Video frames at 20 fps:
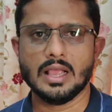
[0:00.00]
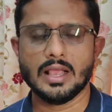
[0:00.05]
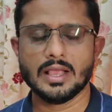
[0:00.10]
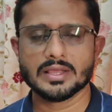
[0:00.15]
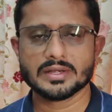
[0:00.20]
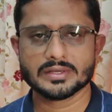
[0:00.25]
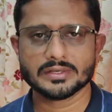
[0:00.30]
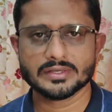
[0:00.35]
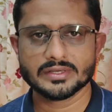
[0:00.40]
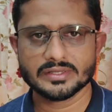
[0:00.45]

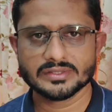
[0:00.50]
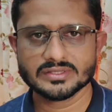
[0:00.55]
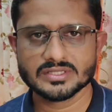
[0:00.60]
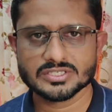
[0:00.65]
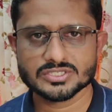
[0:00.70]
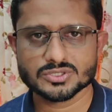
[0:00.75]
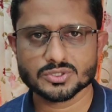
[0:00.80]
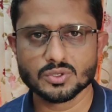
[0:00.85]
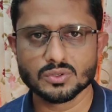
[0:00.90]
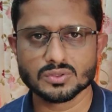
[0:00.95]
And
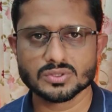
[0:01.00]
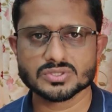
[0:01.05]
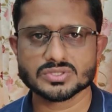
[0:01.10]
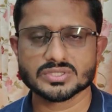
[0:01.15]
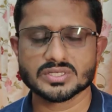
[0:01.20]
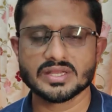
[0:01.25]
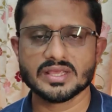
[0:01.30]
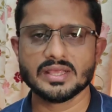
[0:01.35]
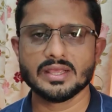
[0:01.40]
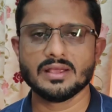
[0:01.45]
this goes
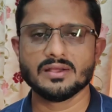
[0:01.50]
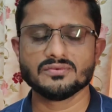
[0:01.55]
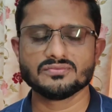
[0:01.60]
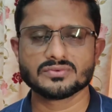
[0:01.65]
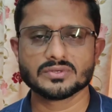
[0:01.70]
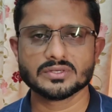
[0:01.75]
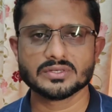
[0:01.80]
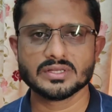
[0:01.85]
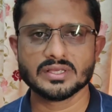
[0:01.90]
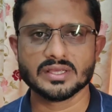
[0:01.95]
day
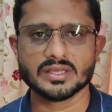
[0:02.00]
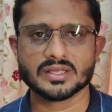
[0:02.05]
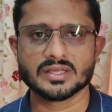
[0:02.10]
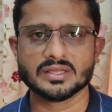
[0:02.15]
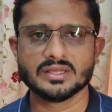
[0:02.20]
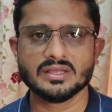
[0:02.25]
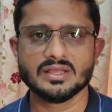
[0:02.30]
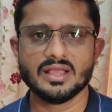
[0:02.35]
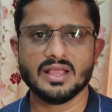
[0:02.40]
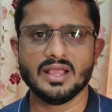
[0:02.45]
after day.
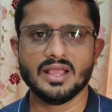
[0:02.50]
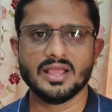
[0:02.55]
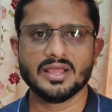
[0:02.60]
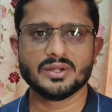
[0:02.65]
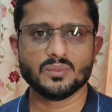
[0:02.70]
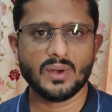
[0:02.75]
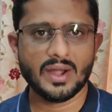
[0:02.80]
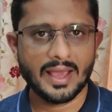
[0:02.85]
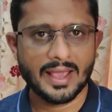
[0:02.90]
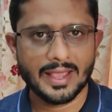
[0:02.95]

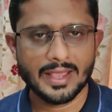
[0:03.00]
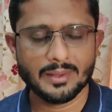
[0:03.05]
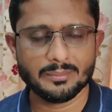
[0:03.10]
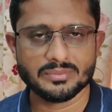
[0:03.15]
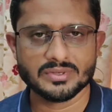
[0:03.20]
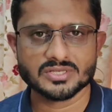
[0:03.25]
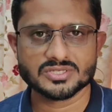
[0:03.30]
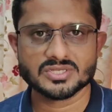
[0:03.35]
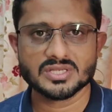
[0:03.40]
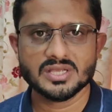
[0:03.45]
And what
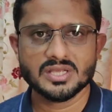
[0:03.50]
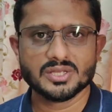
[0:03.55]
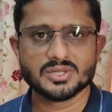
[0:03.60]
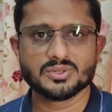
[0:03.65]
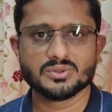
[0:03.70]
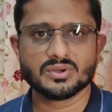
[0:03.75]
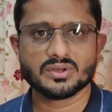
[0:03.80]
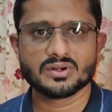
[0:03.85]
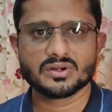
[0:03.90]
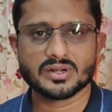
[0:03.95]
happens?
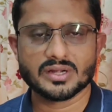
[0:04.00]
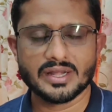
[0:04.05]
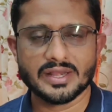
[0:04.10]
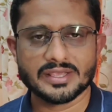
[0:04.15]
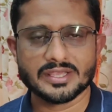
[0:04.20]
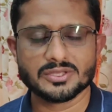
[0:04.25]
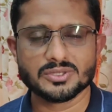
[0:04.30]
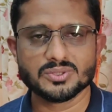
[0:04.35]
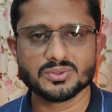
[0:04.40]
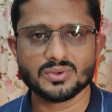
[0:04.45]

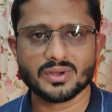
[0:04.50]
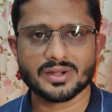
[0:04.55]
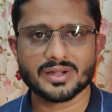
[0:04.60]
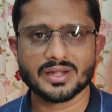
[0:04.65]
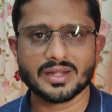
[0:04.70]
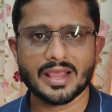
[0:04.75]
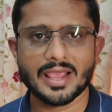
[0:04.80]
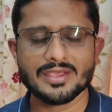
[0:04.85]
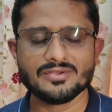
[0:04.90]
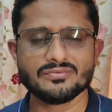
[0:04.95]
Your
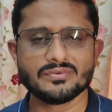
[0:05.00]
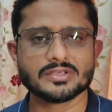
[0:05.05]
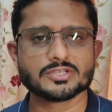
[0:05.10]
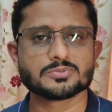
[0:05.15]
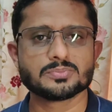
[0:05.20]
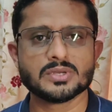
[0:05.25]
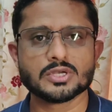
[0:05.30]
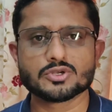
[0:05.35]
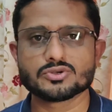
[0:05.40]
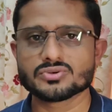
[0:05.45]
life
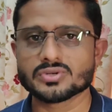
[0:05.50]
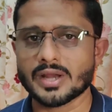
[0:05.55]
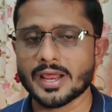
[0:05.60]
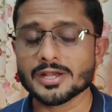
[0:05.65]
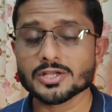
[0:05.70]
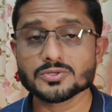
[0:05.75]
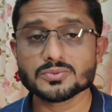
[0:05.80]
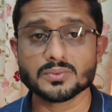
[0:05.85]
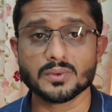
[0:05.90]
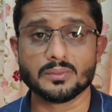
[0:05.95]
has been
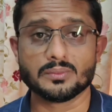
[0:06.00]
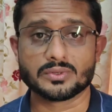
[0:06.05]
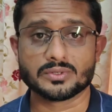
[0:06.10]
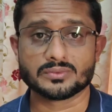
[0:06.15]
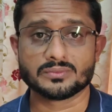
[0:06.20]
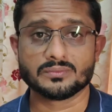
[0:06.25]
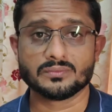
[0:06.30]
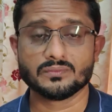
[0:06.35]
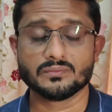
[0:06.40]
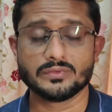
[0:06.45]
transformed.
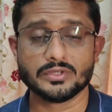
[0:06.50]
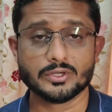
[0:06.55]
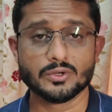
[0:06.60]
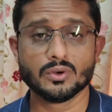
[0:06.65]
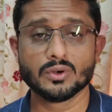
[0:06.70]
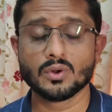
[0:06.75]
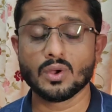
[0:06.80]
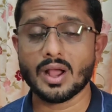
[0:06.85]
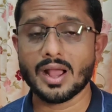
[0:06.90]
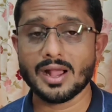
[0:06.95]
We
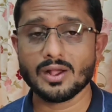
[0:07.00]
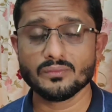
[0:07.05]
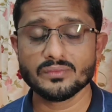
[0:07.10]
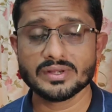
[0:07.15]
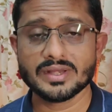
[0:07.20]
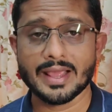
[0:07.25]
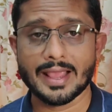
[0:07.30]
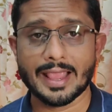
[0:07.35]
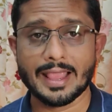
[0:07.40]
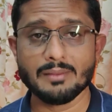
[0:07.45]
don't know how
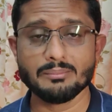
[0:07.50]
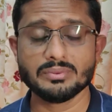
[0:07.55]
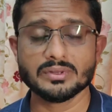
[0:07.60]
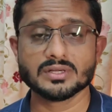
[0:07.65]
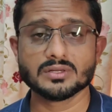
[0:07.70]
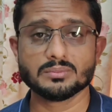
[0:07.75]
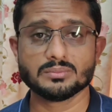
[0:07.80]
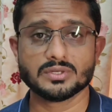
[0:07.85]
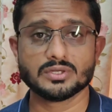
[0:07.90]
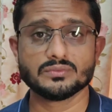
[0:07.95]
it
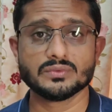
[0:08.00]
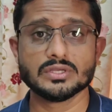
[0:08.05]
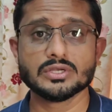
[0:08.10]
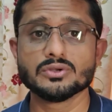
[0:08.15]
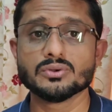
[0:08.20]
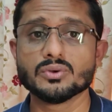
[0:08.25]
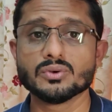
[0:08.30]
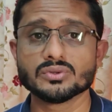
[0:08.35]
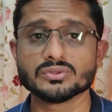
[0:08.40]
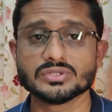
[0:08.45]
happened, but we
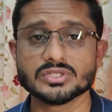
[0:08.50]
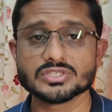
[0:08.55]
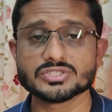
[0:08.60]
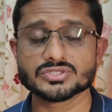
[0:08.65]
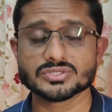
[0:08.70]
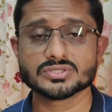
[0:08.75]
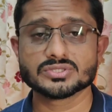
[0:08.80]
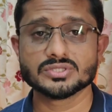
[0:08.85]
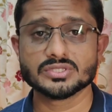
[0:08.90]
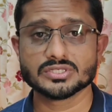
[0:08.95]
know
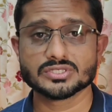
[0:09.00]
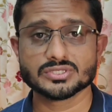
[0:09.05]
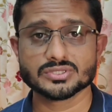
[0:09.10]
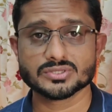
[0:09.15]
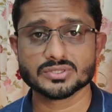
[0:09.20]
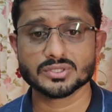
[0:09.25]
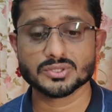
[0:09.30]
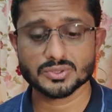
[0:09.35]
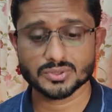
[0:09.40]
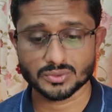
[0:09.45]
this is
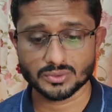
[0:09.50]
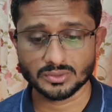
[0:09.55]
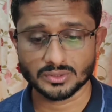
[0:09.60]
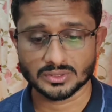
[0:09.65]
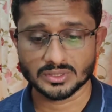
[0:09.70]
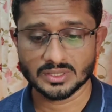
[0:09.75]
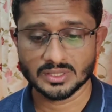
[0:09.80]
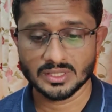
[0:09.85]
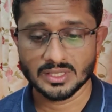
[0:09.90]
the truth.